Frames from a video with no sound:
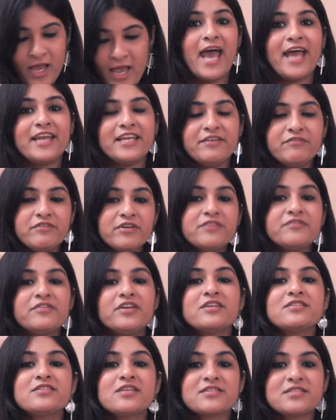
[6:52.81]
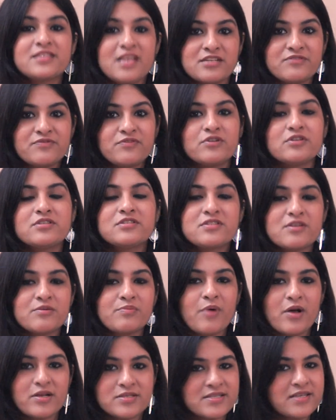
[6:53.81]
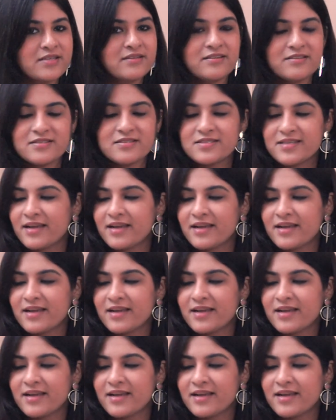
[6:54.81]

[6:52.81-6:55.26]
And even if they're successful in surpassing this,